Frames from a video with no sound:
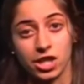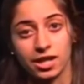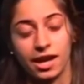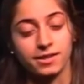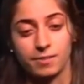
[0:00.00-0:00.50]

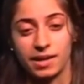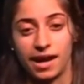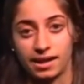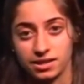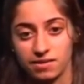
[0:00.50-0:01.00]
And
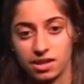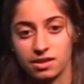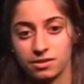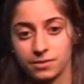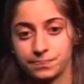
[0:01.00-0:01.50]
finally,
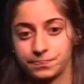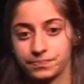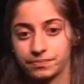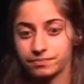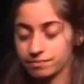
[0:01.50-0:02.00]
it
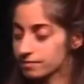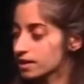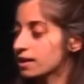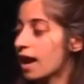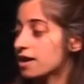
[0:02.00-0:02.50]
serves a
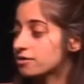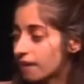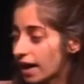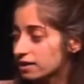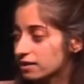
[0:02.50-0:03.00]
detrimental
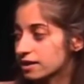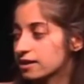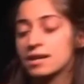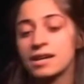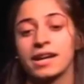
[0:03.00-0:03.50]
but
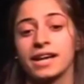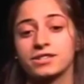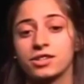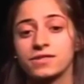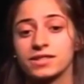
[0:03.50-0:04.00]
significant
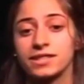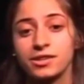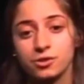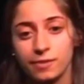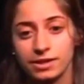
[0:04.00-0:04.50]
part in
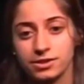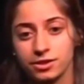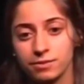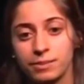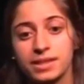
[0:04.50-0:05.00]
controlling
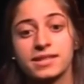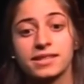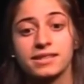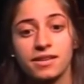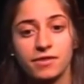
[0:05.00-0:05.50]
tumor
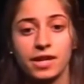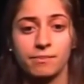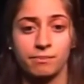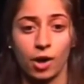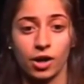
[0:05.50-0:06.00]
growth.
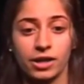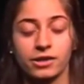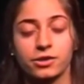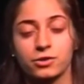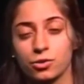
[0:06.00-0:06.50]
This
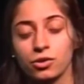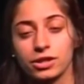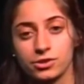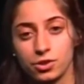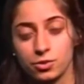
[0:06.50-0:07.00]
is something you'll
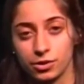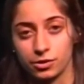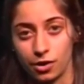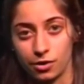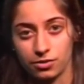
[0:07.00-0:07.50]
hear a
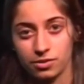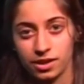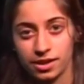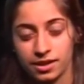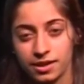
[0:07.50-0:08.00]
lot
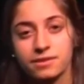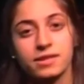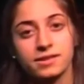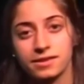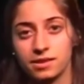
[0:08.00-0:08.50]
about later
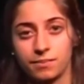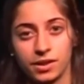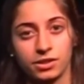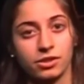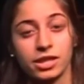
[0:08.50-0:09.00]
on when you
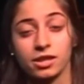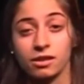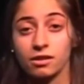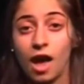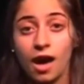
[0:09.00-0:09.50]
learn about
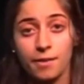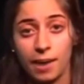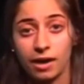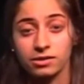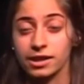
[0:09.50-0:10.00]
tumor
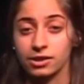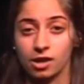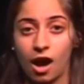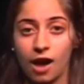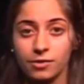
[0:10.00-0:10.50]
biology
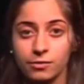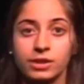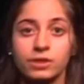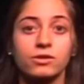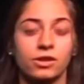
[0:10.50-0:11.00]
and
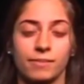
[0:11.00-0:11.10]
cancer.